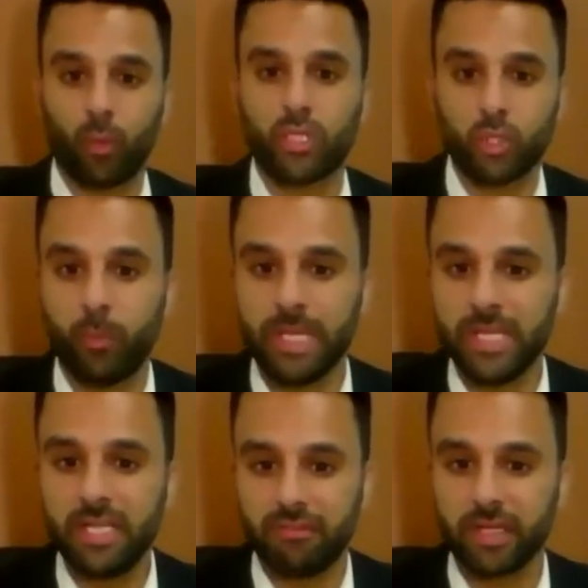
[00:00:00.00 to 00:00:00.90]
what you
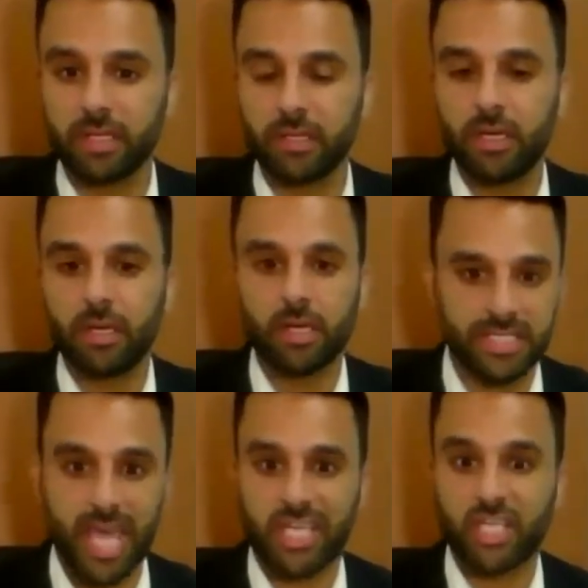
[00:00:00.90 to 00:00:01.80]
believe in,
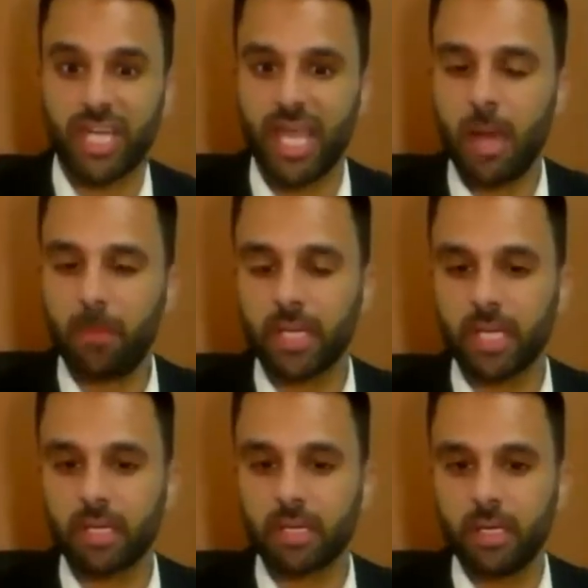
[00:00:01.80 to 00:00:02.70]
it's actually
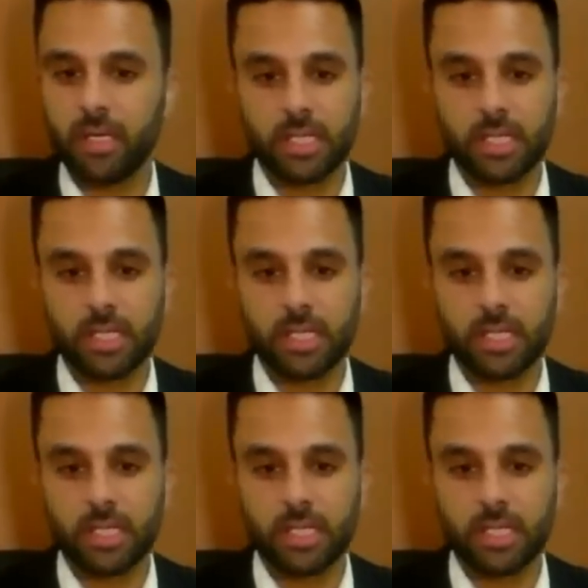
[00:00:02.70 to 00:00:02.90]
happening.